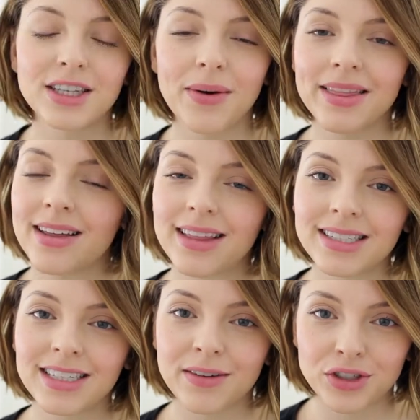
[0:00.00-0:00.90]
So I think
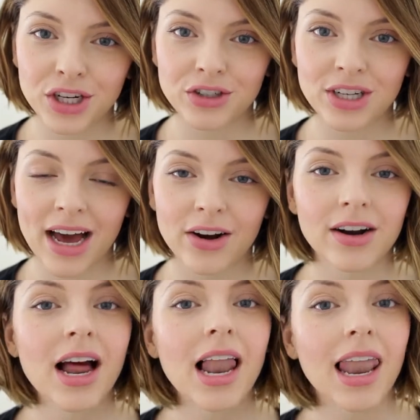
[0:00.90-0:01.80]
that's enough chitter
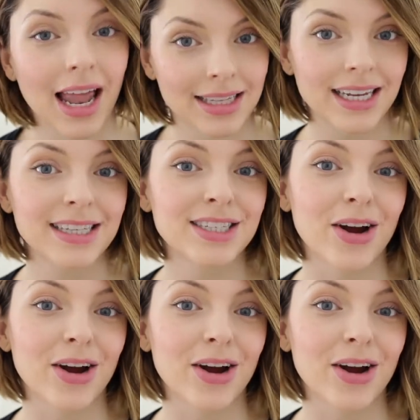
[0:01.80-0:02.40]
chatter. Let's get